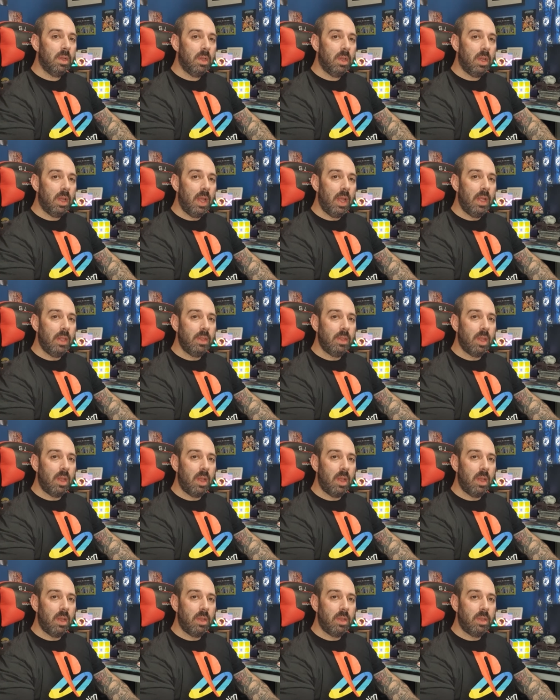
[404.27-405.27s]
And
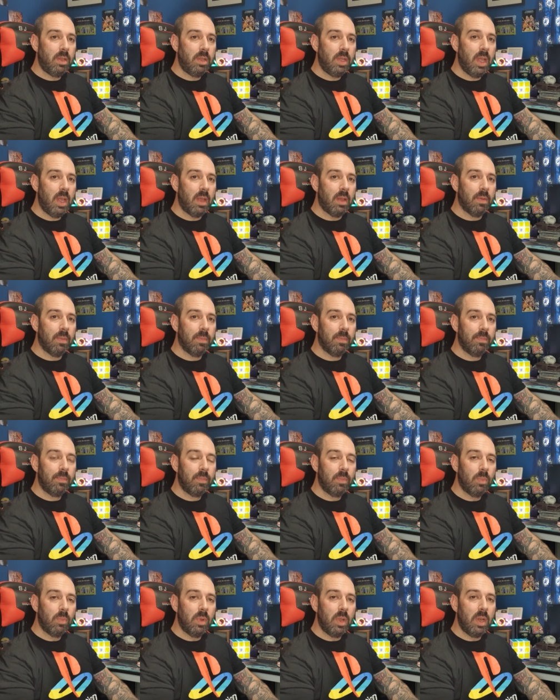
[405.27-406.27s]
yeah,
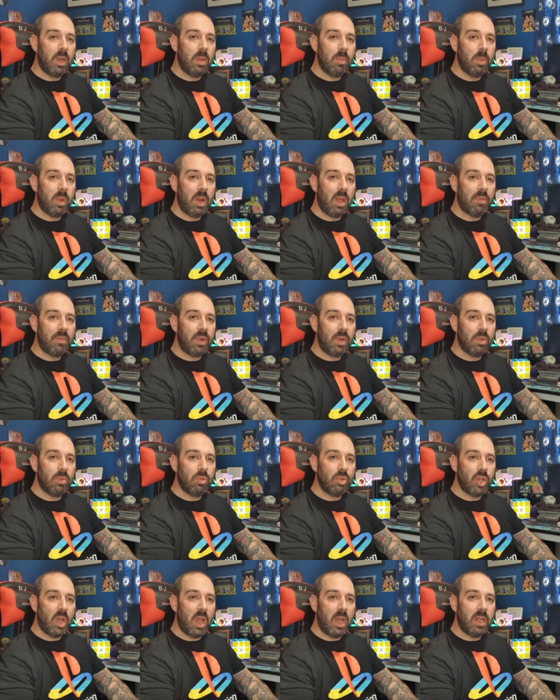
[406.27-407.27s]
and then we'll have a little
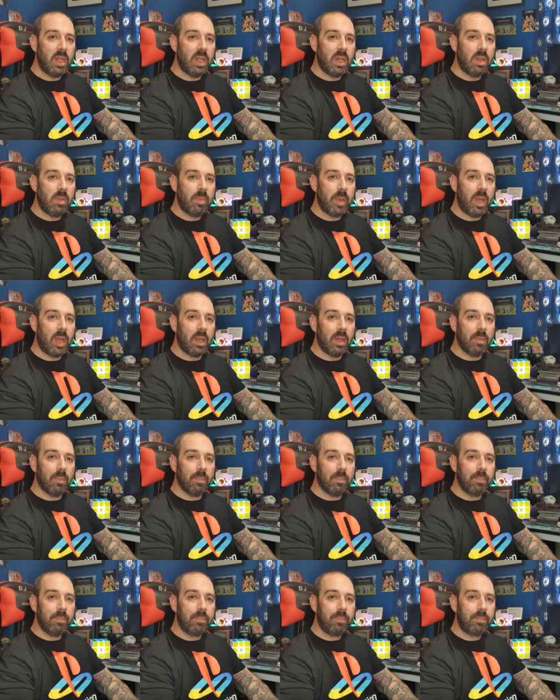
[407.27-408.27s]
chat at the end about it.
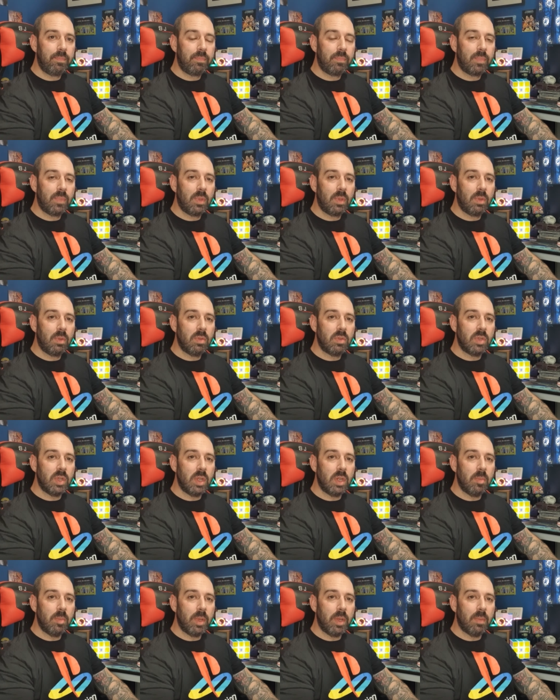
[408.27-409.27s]
See you
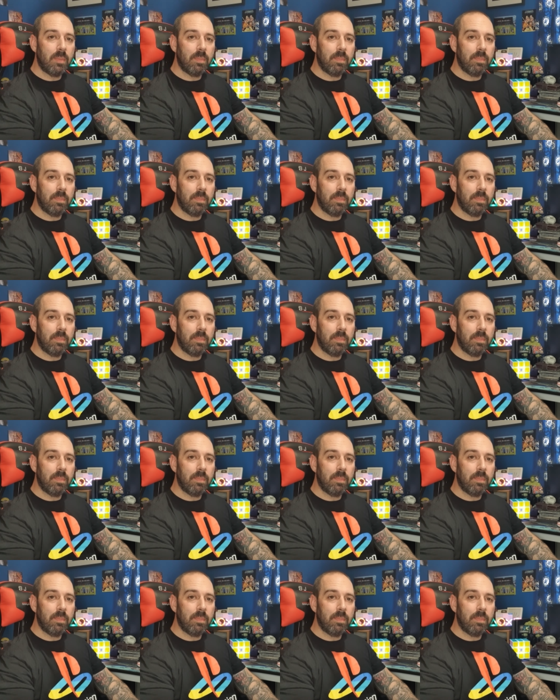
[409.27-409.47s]
in a bit.